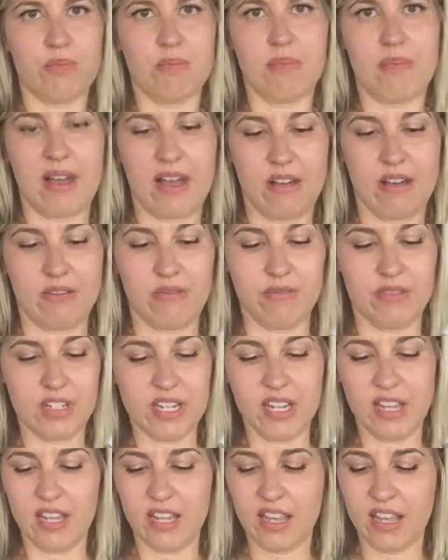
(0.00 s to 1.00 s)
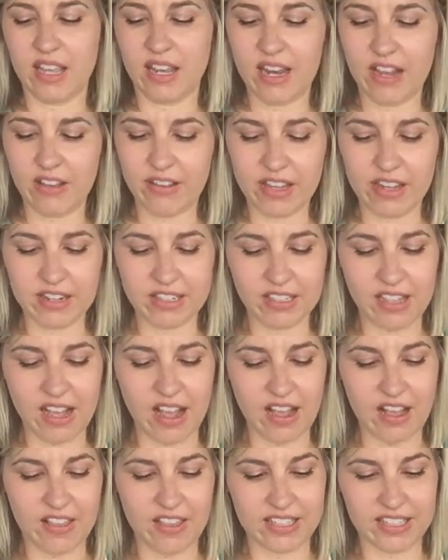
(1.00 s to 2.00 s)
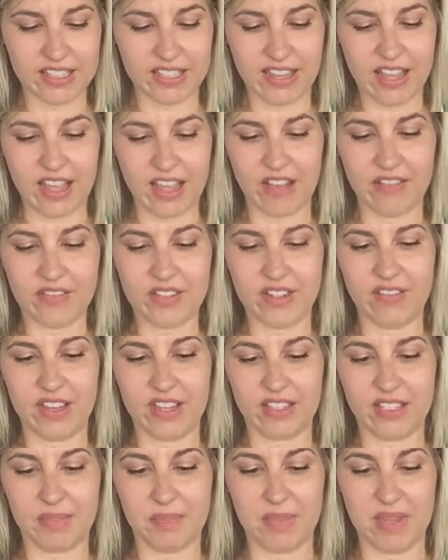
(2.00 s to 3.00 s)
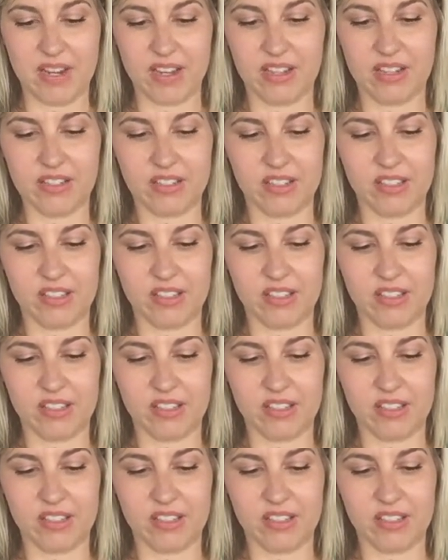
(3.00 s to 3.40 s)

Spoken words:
mound, and now here's all that's left of that spinach.